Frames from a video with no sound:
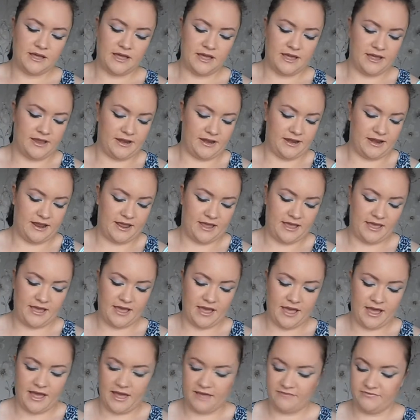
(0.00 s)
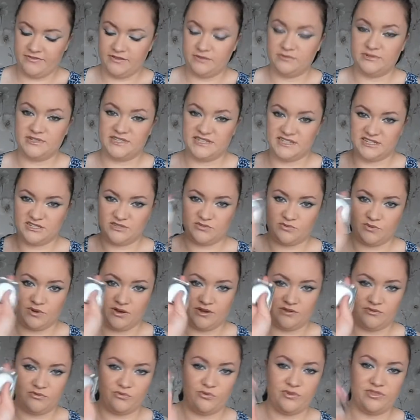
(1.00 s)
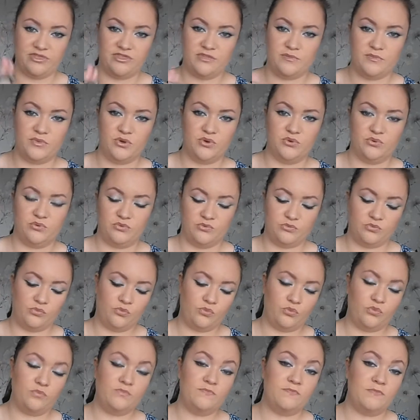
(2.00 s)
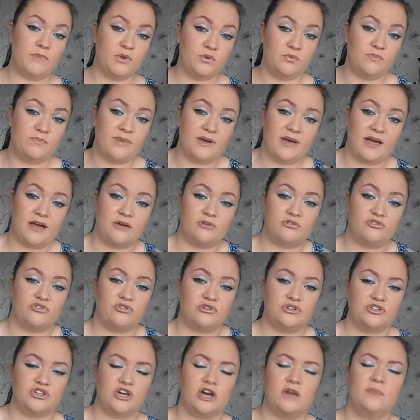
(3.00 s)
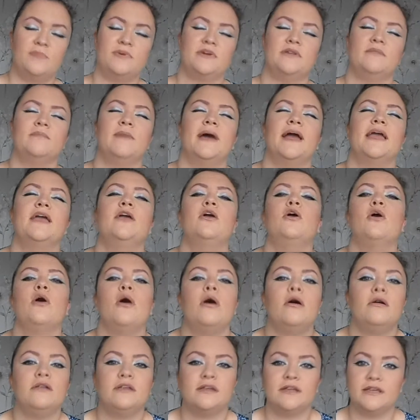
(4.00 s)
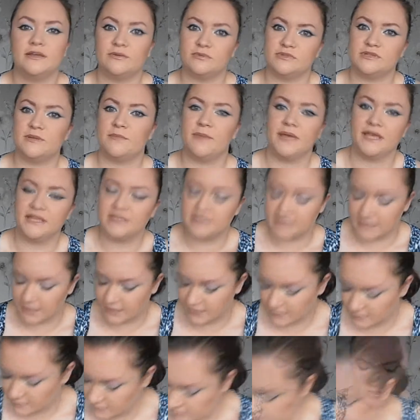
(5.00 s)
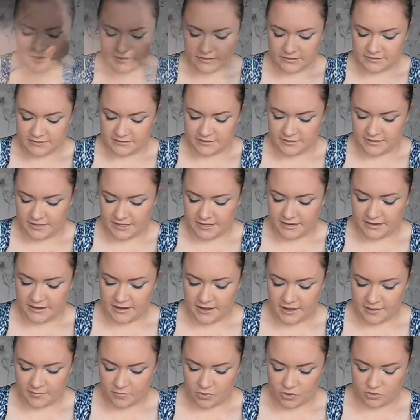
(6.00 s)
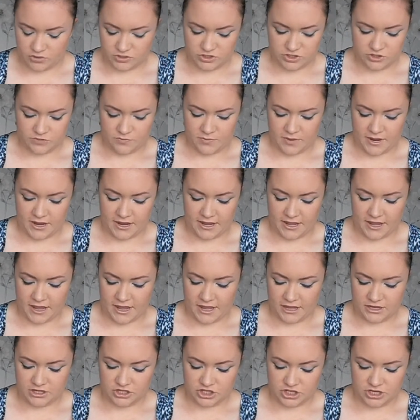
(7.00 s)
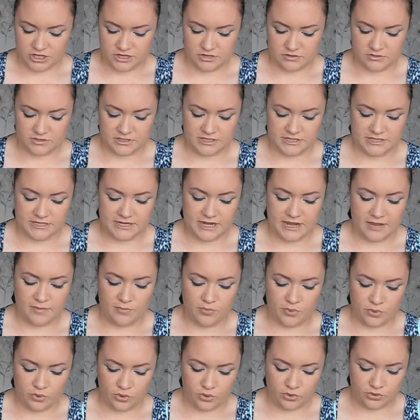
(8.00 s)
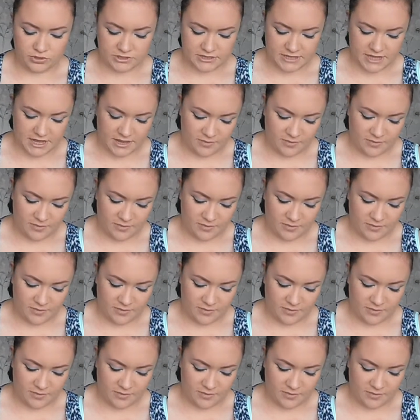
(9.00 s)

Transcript: And I've used this one with the moon powder on top, and my god, it was amazing. So then I'm on to my eyeshadows that I bought.